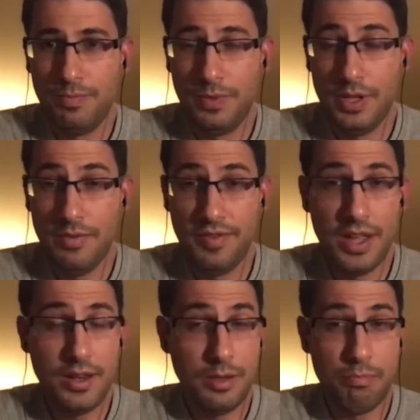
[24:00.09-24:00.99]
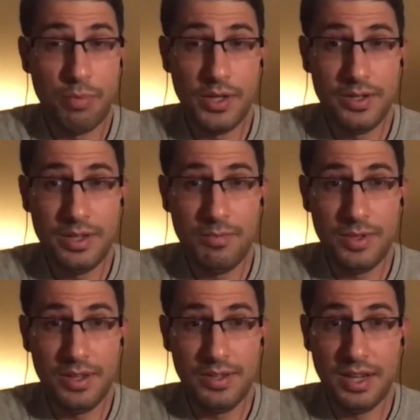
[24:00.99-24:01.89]
The event, the buzz seems
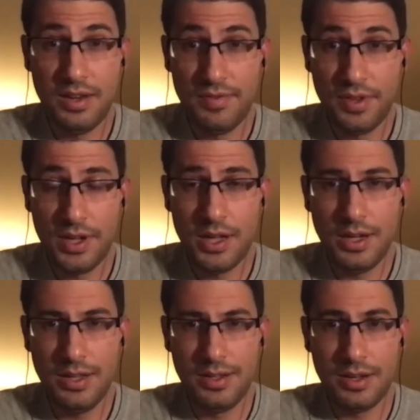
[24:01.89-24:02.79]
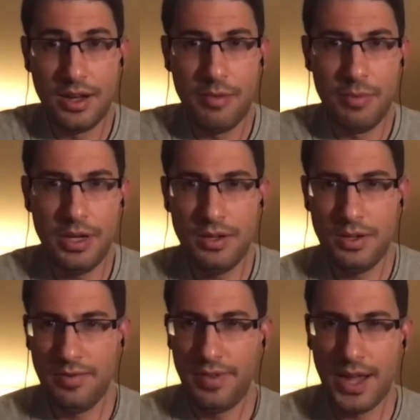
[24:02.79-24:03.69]
insane for that. It's a combination of that,